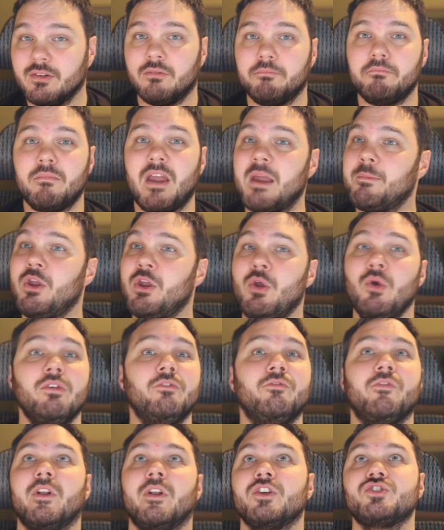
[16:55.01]
Maybe you can
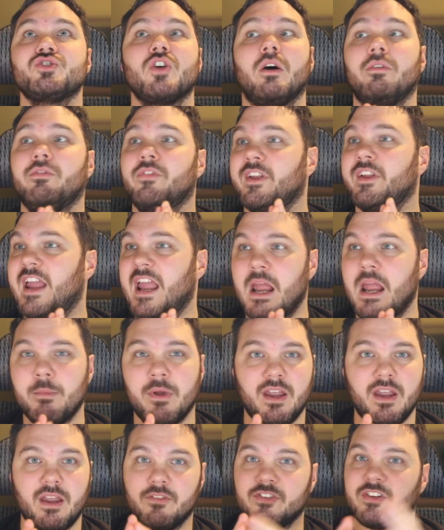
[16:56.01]
finish off the game
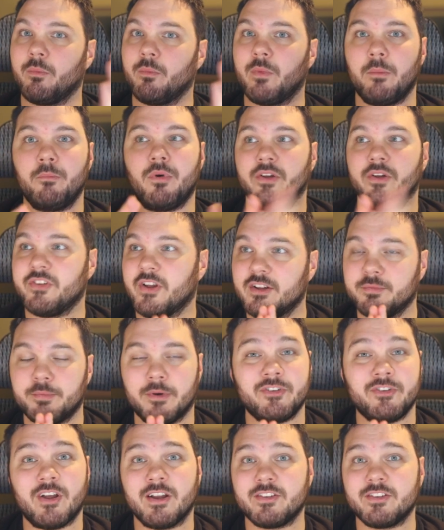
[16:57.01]
and give something
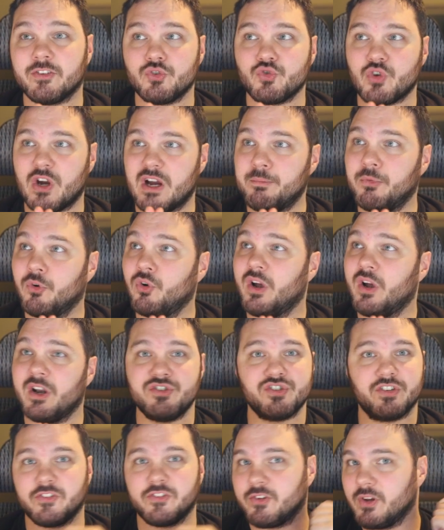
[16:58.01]
+X/+X and trample and
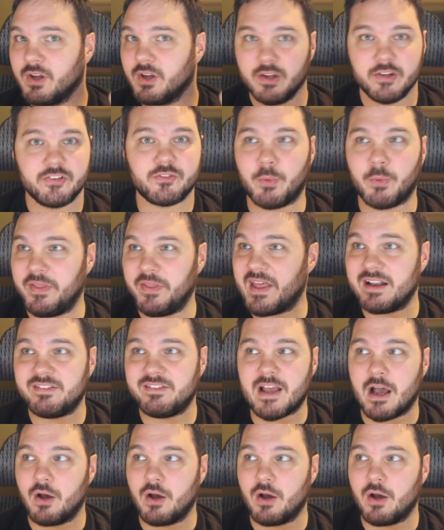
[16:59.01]
just swing that down